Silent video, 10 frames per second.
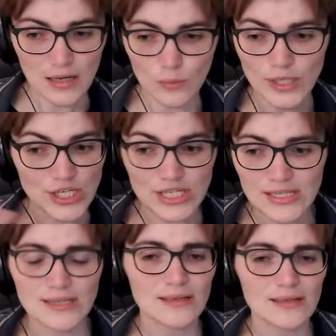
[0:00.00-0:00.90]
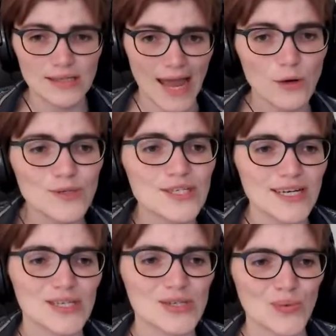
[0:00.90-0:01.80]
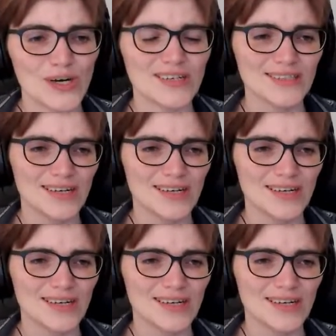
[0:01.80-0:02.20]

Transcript: which is how science works.